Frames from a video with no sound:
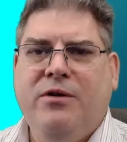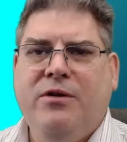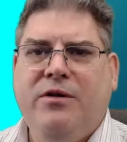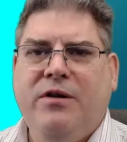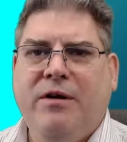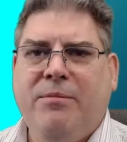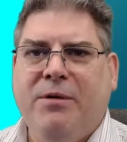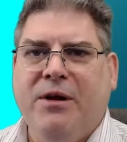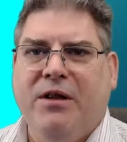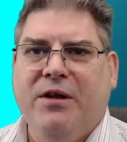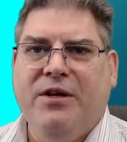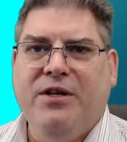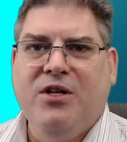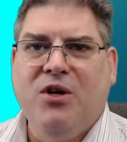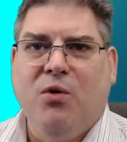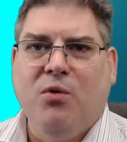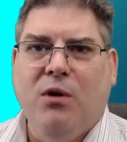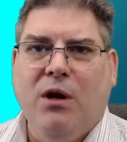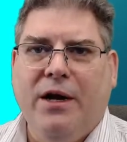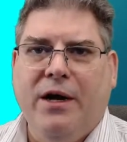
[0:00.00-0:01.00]
typically
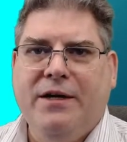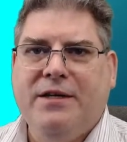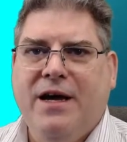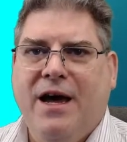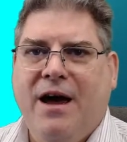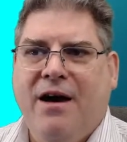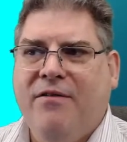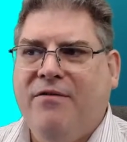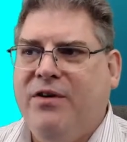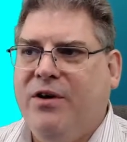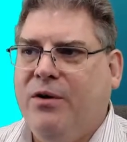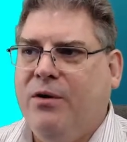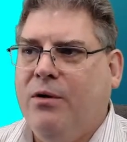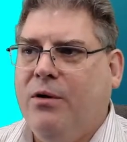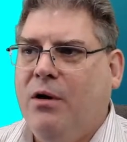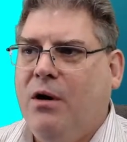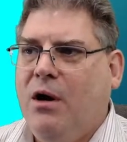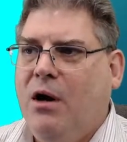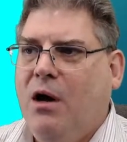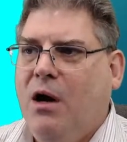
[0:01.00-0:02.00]
don't like to have
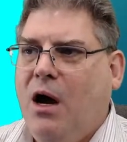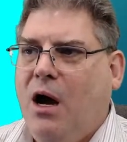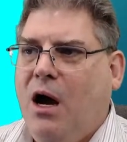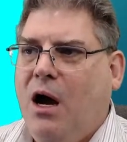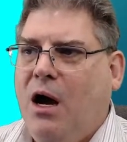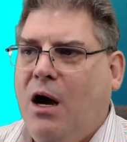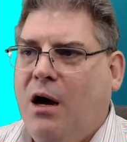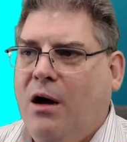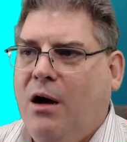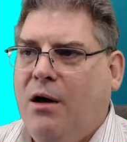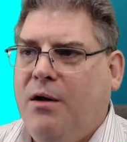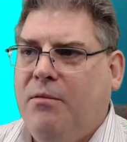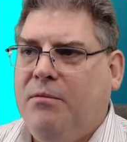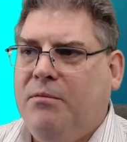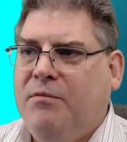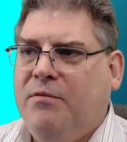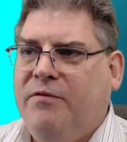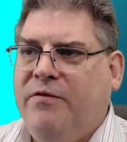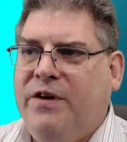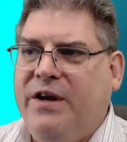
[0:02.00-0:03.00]
your uh,
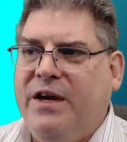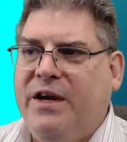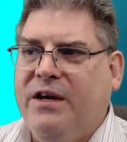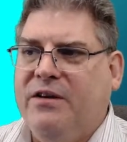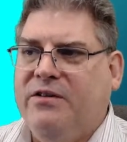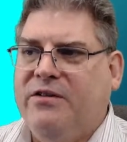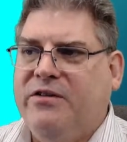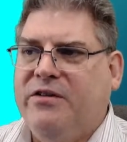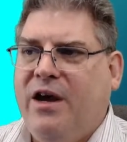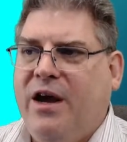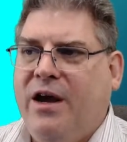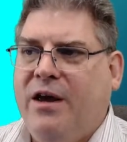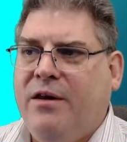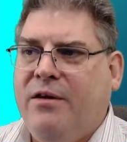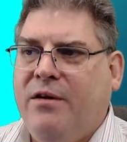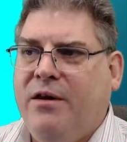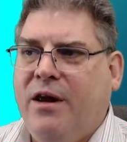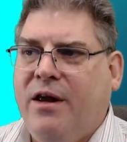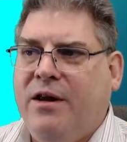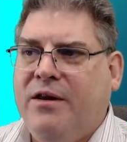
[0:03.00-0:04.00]
vias
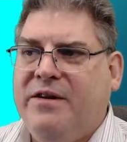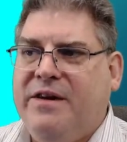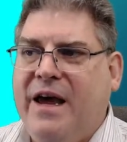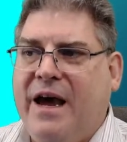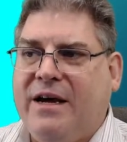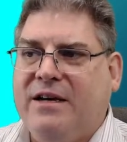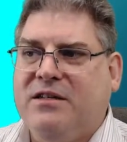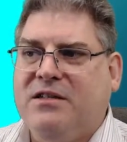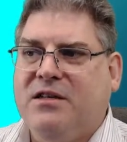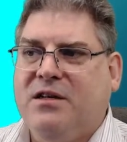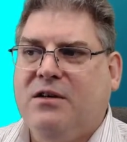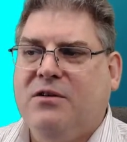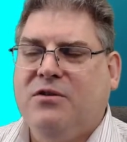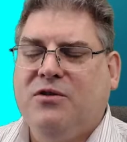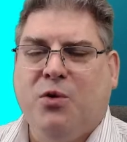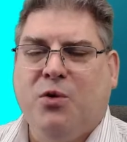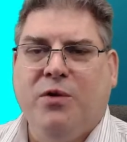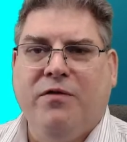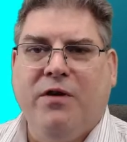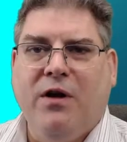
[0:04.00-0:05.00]
and text
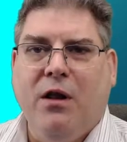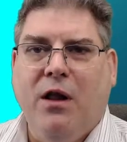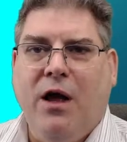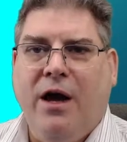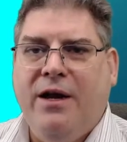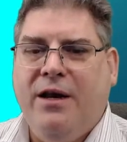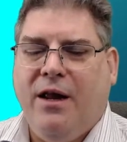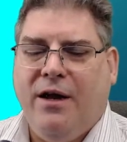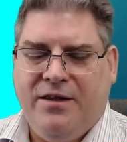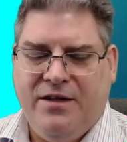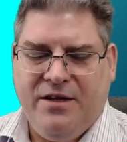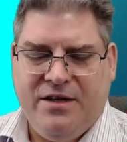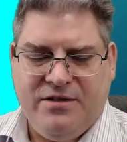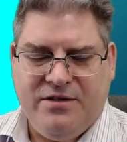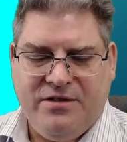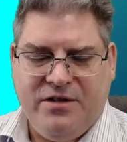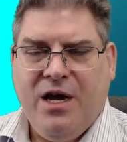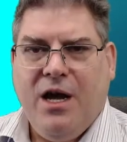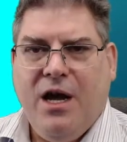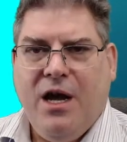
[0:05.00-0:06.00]
sort of collide like
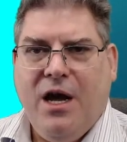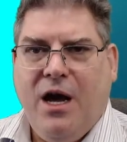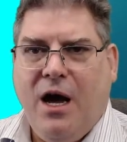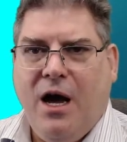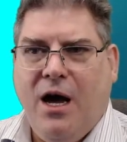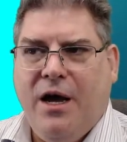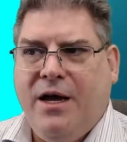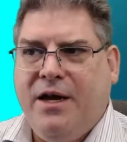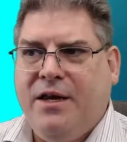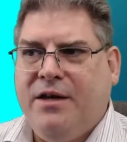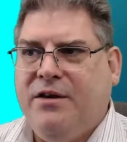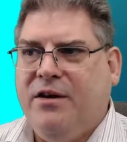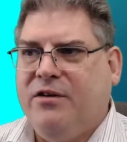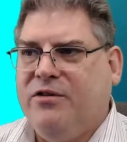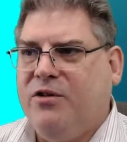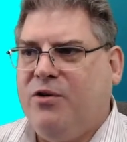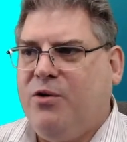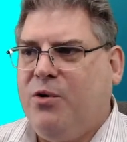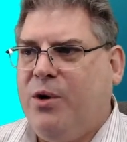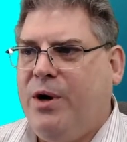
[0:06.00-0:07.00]
this. It
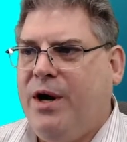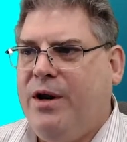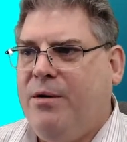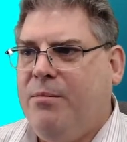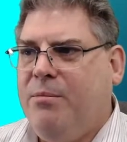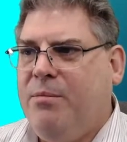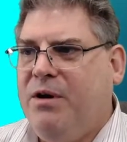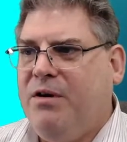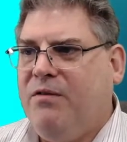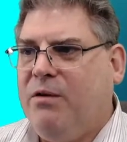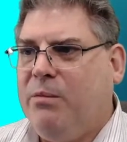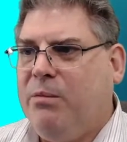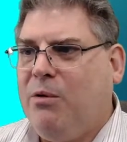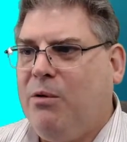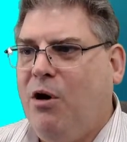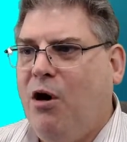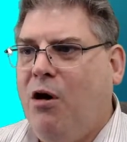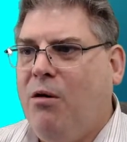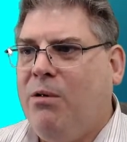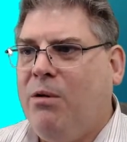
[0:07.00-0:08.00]
does create a bit of a
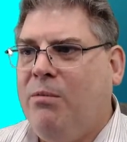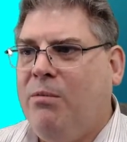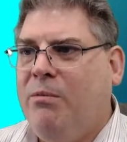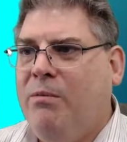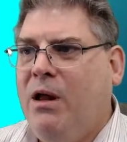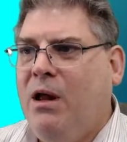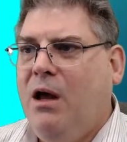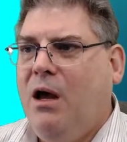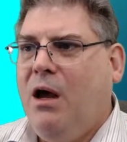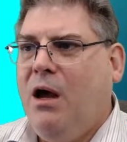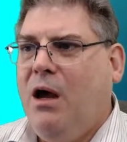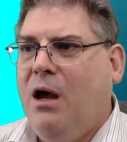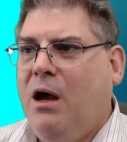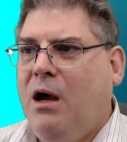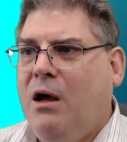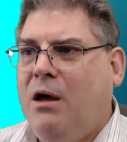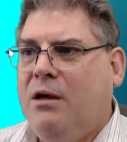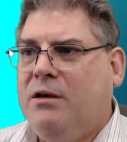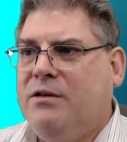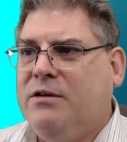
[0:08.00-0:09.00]
problem
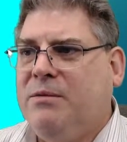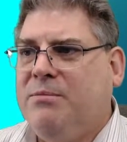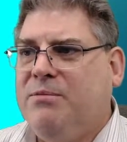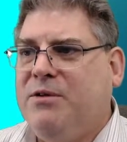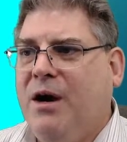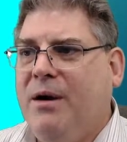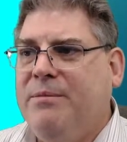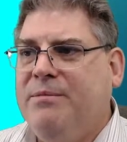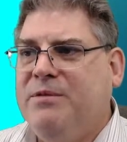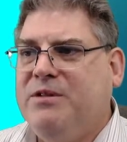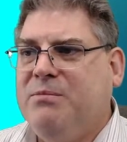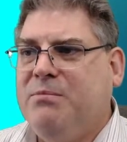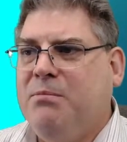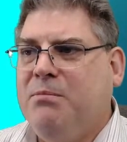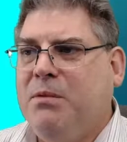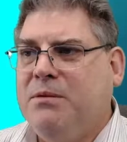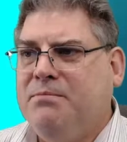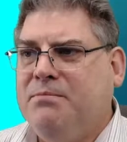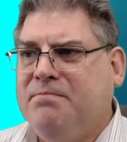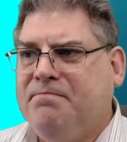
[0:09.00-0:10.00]
sometimes,
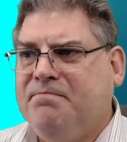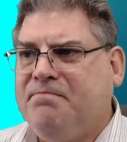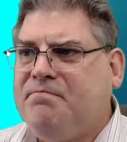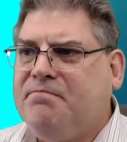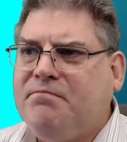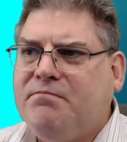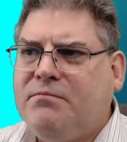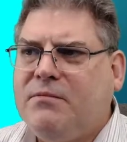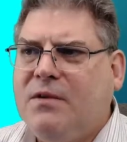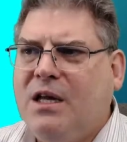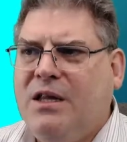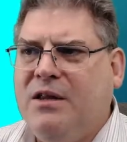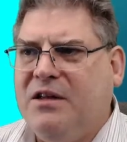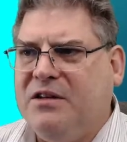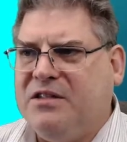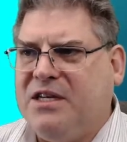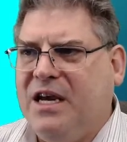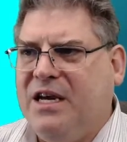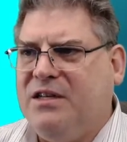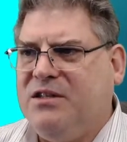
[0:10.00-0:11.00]
but in
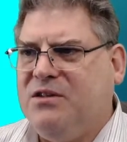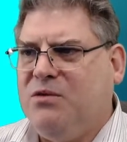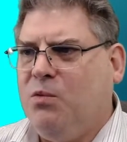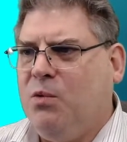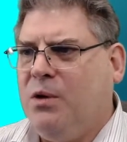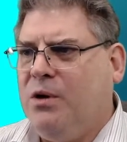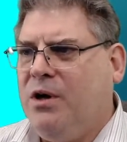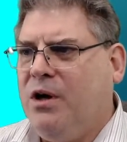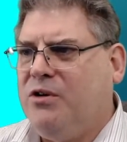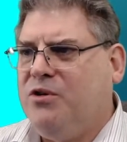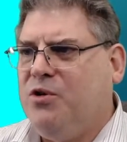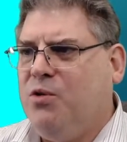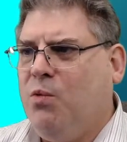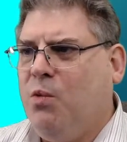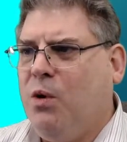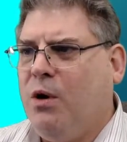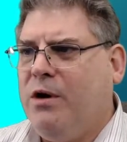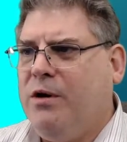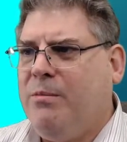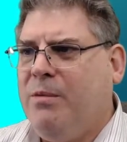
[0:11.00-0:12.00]
this case, we're not too
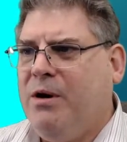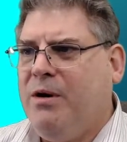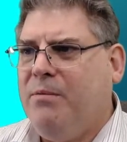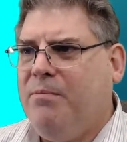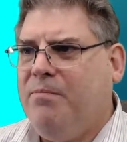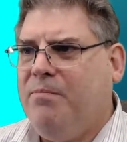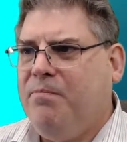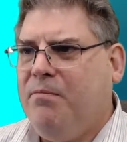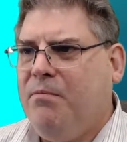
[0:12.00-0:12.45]
worried about it.